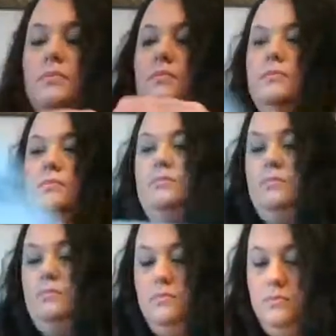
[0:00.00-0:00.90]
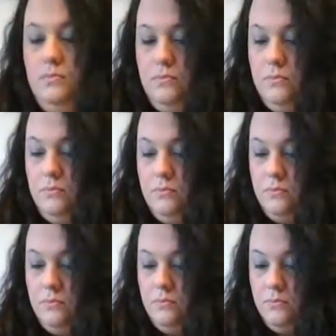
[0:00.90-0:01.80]

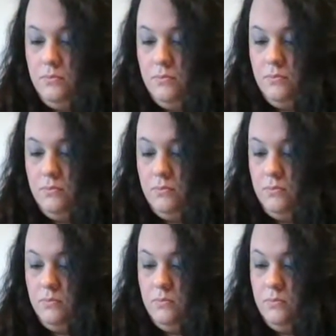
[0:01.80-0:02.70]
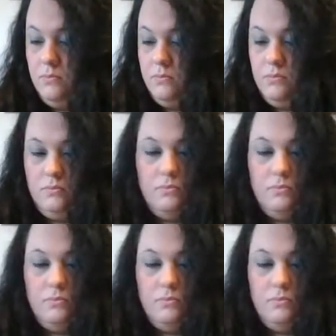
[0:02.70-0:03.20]
Nothing is said.